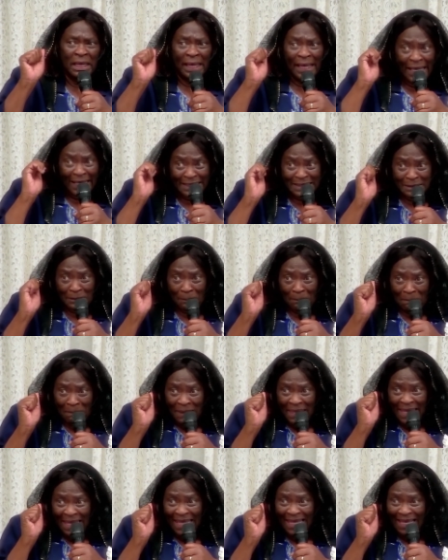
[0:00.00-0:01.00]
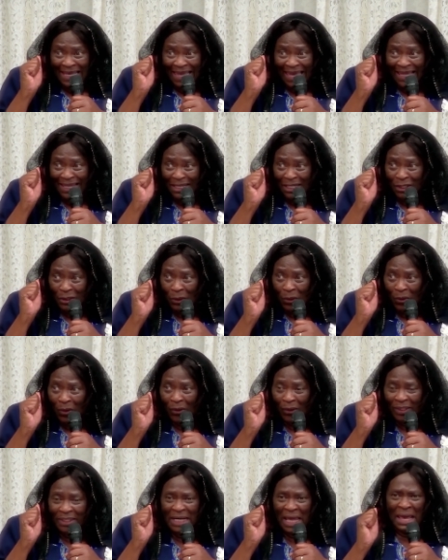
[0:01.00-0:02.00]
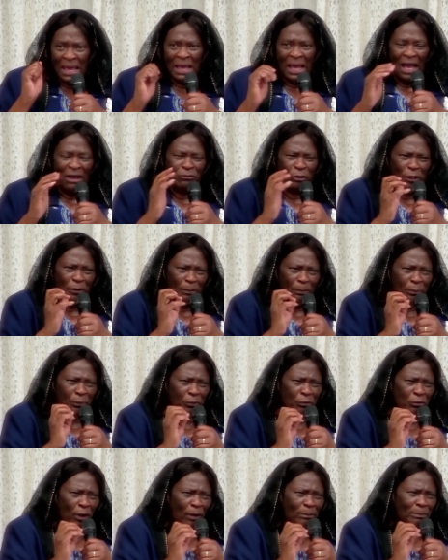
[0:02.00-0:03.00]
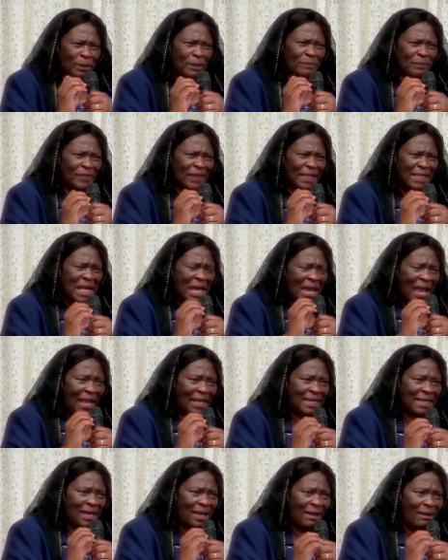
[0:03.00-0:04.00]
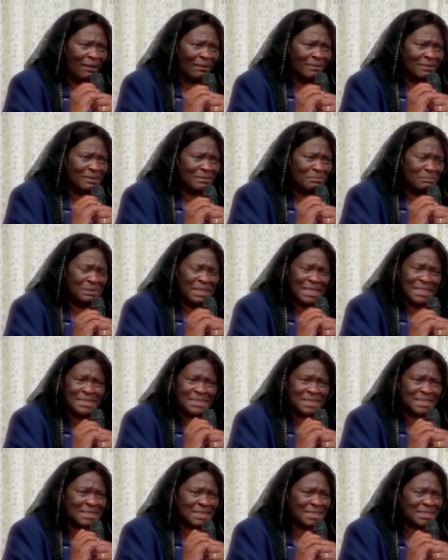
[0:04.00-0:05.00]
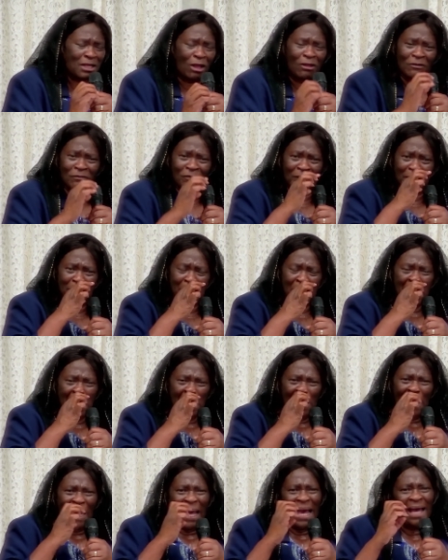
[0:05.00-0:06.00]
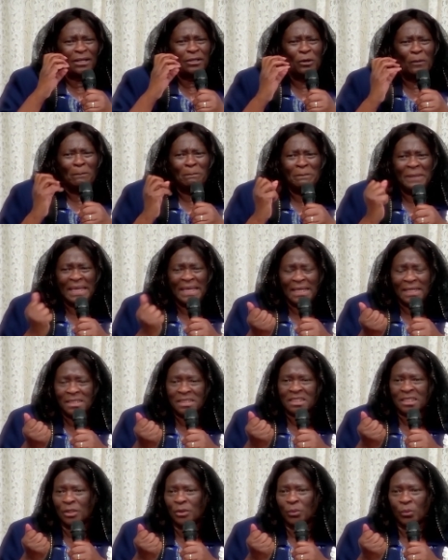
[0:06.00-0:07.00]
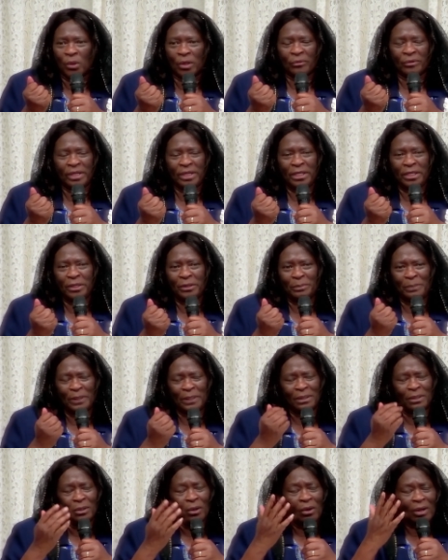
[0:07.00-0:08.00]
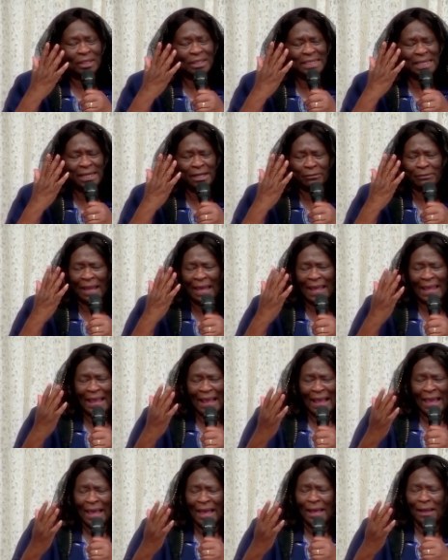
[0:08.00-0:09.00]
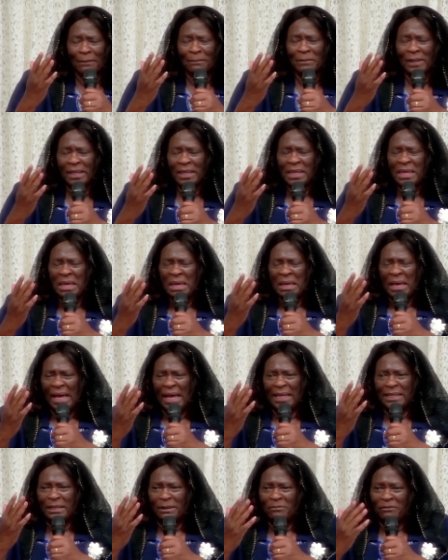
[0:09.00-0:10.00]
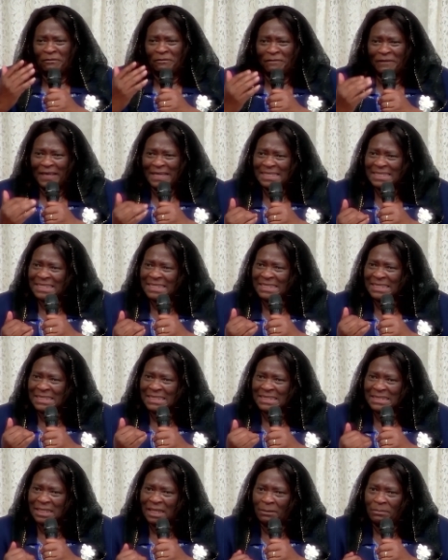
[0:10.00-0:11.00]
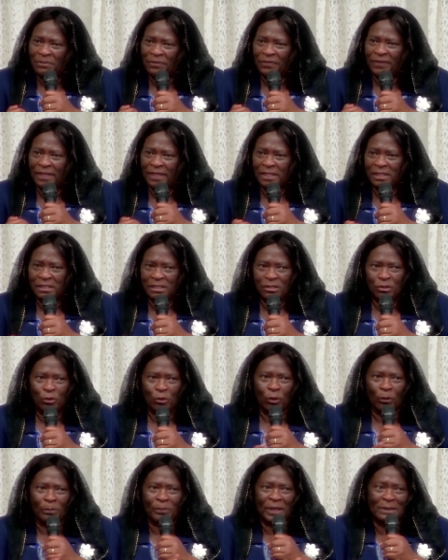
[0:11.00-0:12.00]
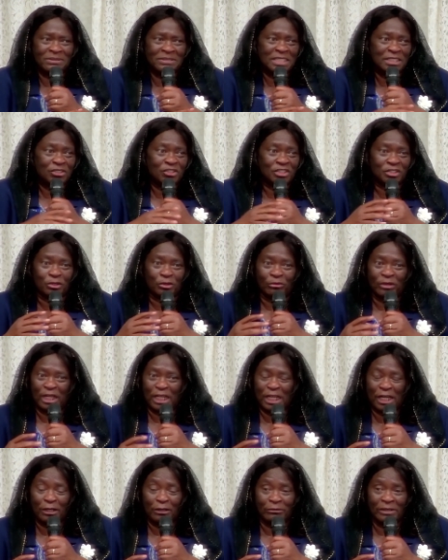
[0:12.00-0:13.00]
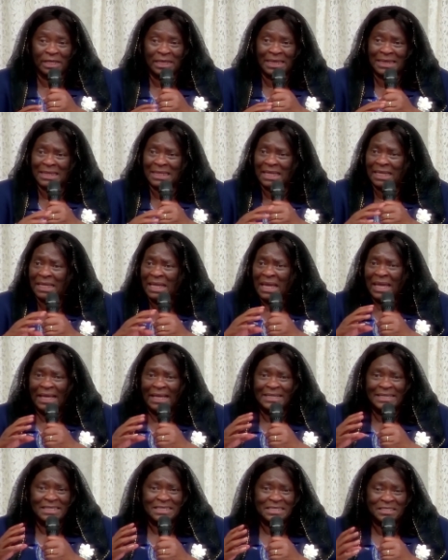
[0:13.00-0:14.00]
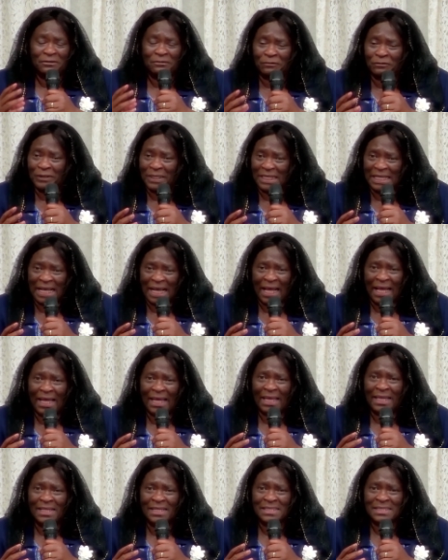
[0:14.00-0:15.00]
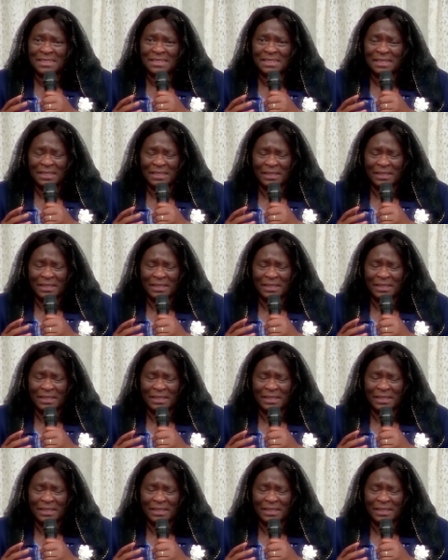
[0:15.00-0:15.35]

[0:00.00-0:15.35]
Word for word: It's me again, Lord. I've got a problem that I can't mean to solve, and I don't mean to worry you, but Lord, here I am. And I'm facing something new, or perhaps it's just a recurrent thing in a different guise.